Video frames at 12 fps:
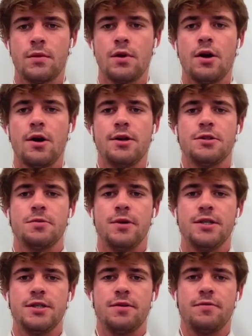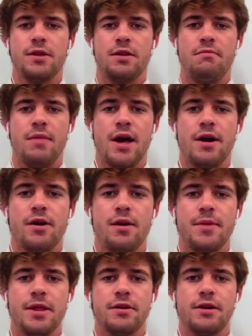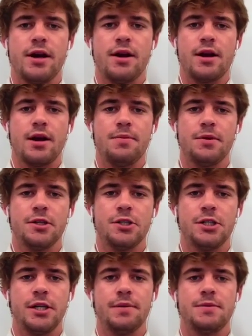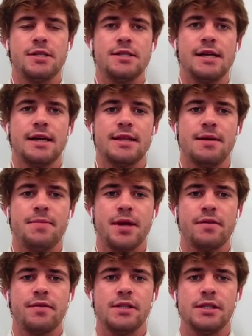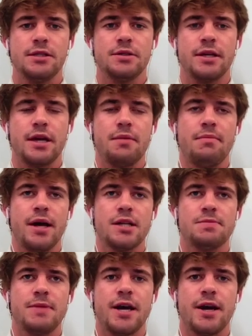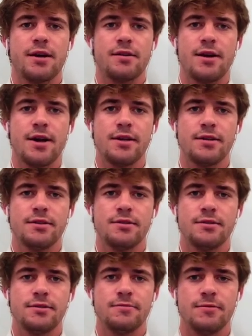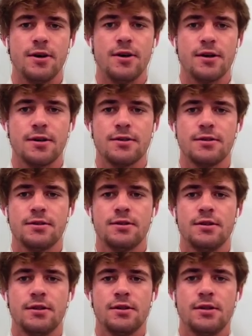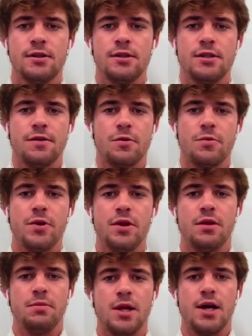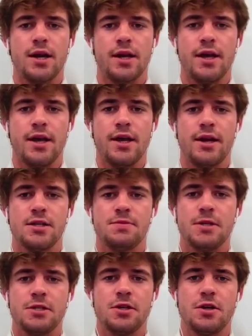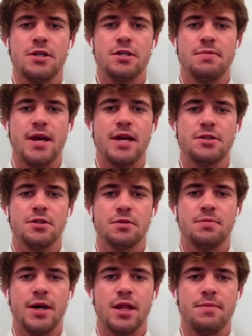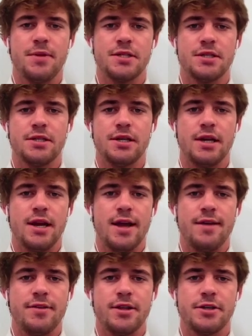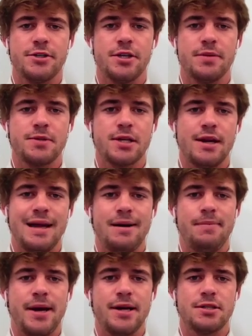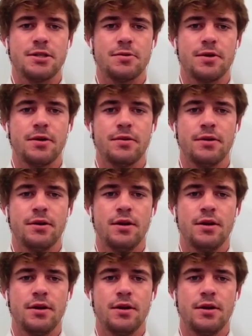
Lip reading: Alright, so why does that really matter? I mean, they're down a couple of ships, it's not that big of a deal, they can bounce back, right? Wrong. So for one, the blockade has been so dismantled by the Byzantine navy that ships can now pass through.